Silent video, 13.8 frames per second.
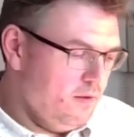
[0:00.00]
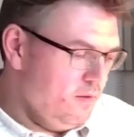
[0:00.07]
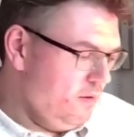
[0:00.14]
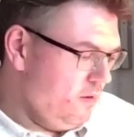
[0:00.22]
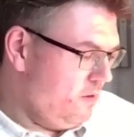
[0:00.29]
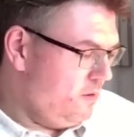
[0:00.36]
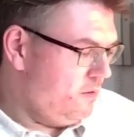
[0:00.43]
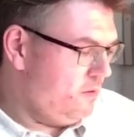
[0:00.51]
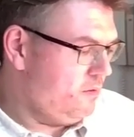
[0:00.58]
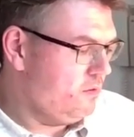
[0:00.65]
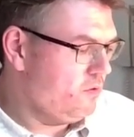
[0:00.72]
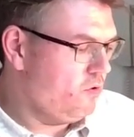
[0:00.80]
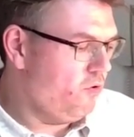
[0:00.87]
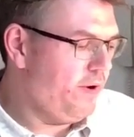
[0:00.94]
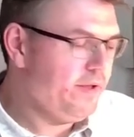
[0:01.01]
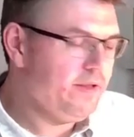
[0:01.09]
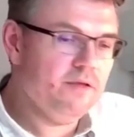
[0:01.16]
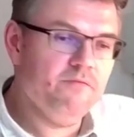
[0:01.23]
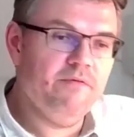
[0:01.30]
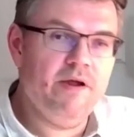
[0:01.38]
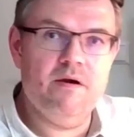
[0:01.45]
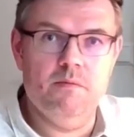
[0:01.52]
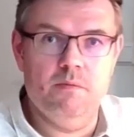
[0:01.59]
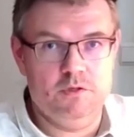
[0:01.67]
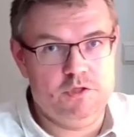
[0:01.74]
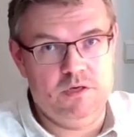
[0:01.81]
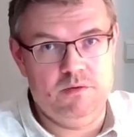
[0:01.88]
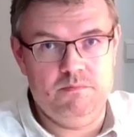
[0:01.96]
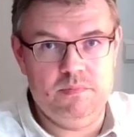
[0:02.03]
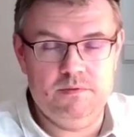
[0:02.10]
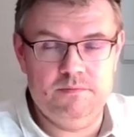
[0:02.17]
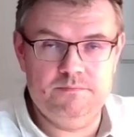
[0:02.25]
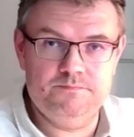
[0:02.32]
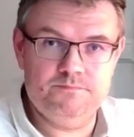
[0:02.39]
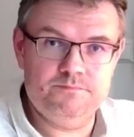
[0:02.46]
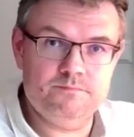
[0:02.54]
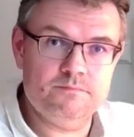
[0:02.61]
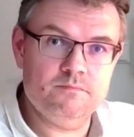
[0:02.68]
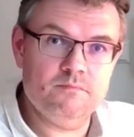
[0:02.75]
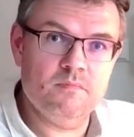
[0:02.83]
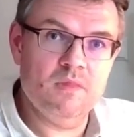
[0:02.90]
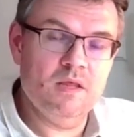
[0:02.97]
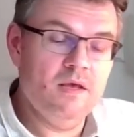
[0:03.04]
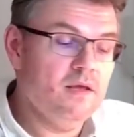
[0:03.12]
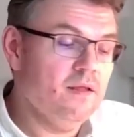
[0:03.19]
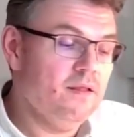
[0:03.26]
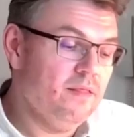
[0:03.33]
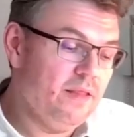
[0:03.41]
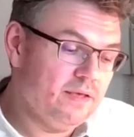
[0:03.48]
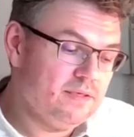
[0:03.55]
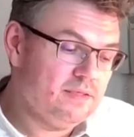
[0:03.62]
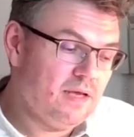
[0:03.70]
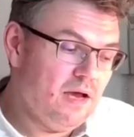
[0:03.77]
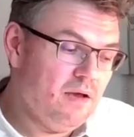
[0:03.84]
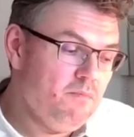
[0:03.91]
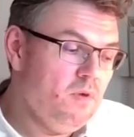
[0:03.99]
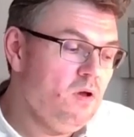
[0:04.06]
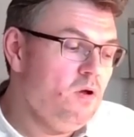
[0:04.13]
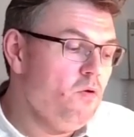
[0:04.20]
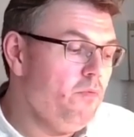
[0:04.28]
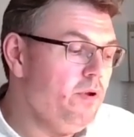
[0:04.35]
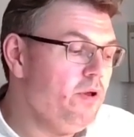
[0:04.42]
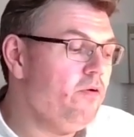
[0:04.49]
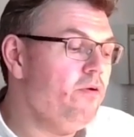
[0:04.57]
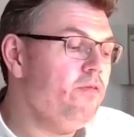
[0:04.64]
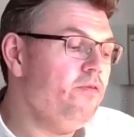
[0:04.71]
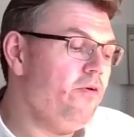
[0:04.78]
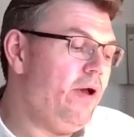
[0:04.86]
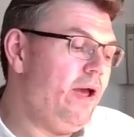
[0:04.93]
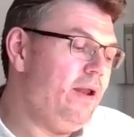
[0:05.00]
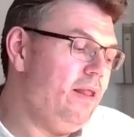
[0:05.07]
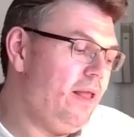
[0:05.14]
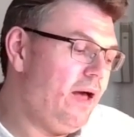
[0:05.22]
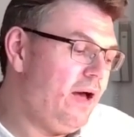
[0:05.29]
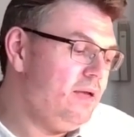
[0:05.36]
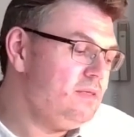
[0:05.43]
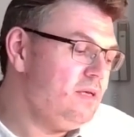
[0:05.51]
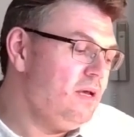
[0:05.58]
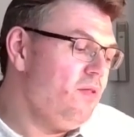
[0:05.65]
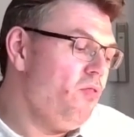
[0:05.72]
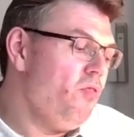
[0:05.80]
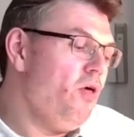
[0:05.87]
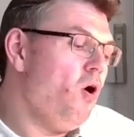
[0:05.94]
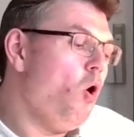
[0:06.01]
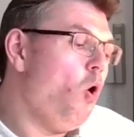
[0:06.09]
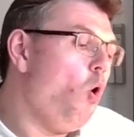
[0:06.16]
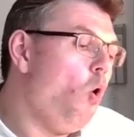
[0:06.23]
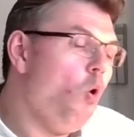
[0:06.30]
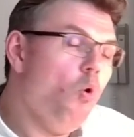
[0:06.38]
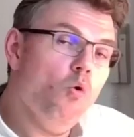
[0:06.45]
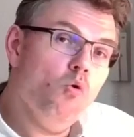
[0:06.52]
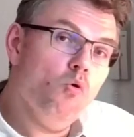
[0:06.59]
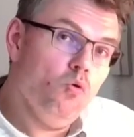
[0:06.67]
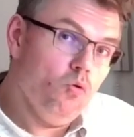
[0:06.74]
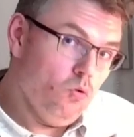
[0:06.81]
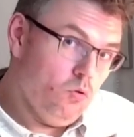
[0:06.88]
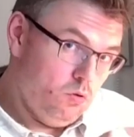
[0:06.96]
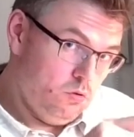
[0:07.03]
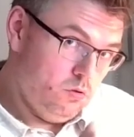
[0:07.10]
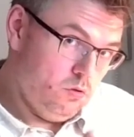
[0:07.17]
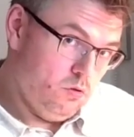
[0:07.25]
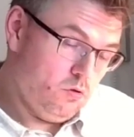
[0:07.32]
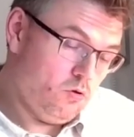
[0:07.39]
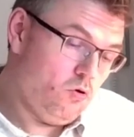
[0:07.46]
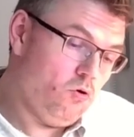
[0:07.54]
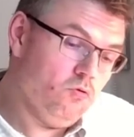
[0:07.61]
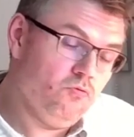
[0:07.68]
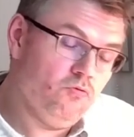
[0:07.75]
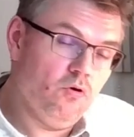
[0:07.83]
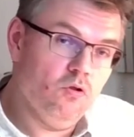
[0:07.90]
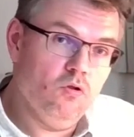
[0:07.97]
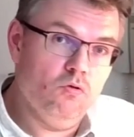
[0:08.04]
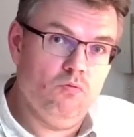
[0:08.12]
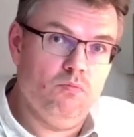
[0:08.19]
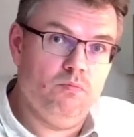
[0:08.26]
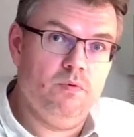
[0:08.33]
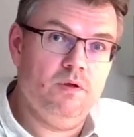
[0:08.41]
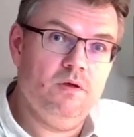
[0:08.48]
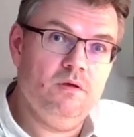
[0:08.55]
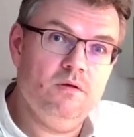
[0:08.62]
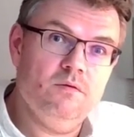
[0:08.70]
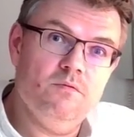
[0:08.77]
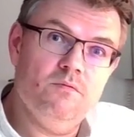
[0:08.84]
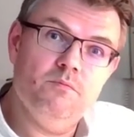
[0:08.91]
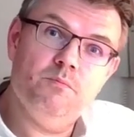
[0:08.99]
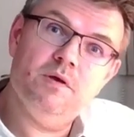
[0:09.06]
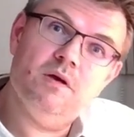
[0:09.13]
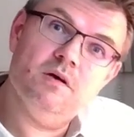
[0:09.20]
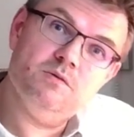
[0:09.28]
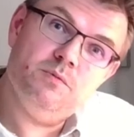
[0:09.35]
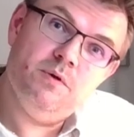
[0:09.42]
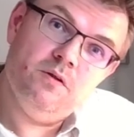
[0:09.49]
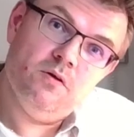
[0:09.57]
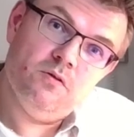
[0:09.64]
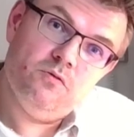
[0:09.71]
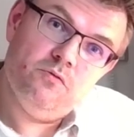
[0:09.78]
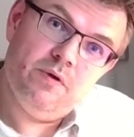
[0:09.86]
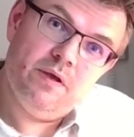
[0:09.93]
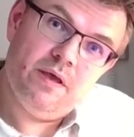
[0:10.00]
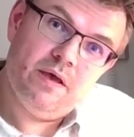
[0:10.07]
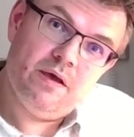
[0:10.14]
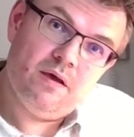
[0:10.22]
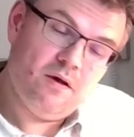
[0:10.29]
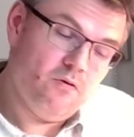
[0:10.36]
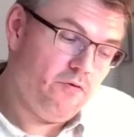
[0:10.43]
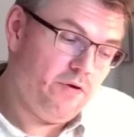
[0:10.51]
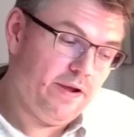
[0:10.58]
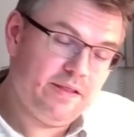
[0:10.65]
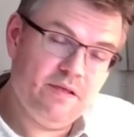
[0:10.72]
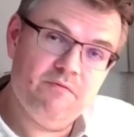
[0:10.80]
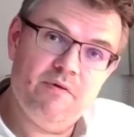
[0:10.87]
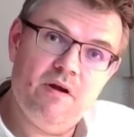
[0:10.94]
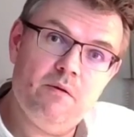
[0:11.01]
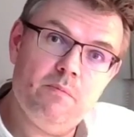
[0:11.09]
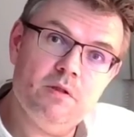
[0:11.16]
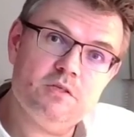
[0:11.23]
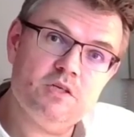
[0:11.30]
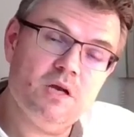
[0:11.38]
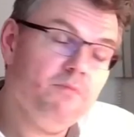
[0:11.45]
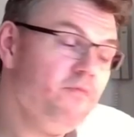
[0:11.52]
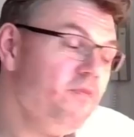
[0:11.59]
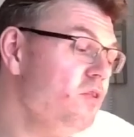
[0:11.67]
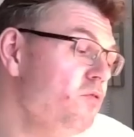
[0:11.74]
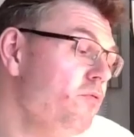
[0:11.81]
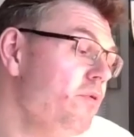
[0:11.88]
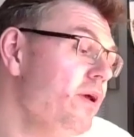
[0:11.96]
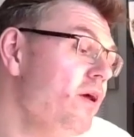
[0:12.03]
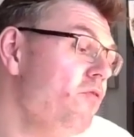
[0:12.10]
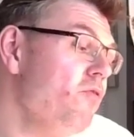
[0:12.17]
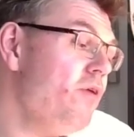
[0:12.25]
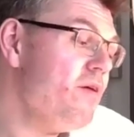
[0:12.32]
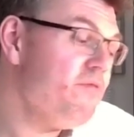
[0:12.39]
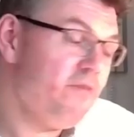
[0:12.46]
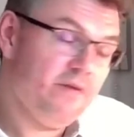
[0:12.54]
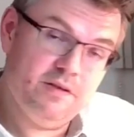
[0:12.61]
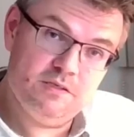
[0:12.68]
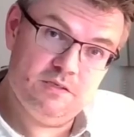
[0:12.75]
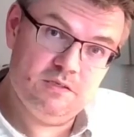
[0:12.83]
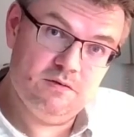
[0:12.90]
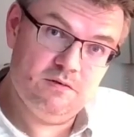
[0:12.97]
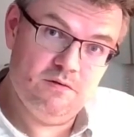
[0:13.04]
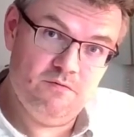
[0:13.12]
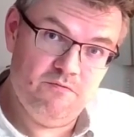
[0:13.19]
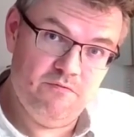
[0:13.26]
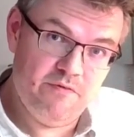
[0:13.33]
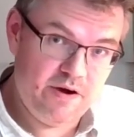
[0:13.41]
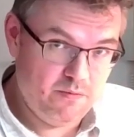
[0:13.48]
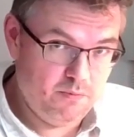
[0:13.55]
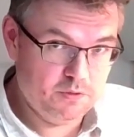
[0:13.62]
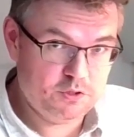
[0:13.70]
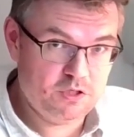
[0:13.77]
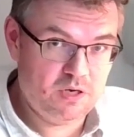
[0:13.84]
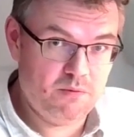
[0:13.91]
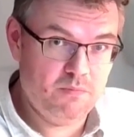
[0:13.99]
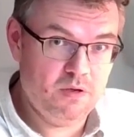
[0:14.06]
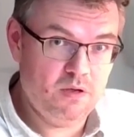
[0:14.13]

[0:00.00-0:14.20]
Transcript: yeah, correcting variable jump. Next time we're going to analyze the whole control loop, because we are not doing a correcting variable jump, we're doing a reference variable jump.